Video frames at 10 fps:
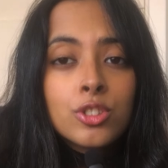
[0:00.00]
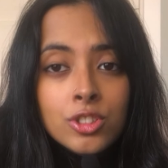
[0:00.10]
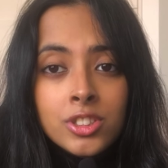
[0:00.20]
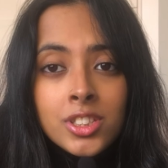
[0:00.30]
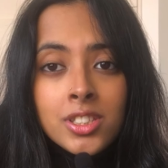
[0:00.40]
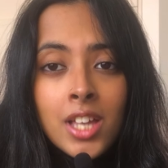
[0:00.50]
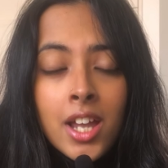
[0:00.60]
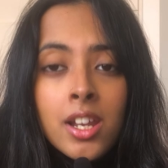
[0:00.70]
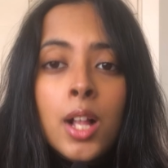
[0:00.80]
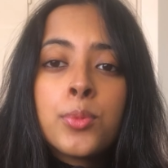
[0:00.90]
Good
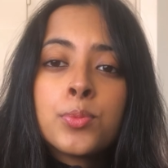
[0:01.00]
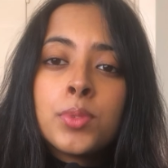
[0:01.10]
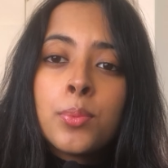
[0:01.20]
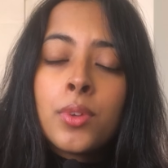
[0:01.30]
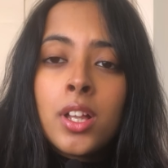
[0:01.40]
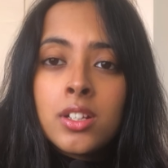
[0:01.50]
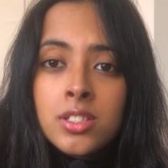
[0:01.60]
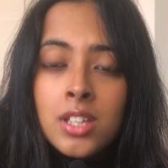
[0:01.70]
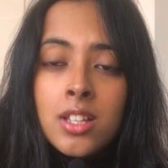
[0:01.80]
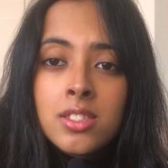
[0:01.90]
design helps people
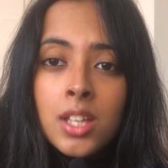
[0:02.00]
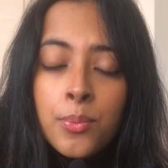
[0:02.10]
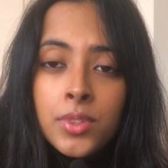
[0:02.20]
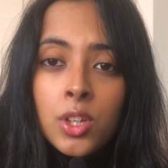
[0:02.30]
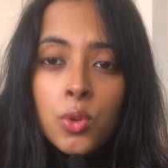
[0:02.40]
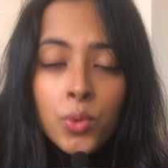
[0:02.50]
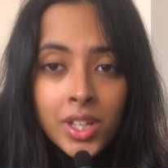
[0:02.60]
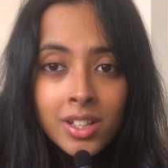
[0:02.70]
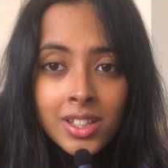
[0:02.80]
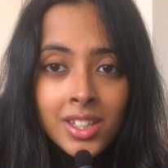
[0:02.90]
understand something
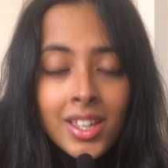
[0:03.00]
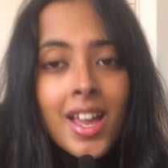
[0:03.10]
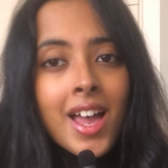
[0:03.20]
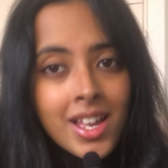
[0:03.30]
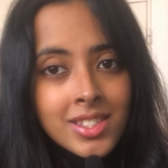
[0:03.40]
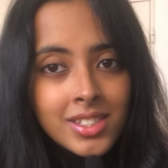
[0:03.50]
quickly and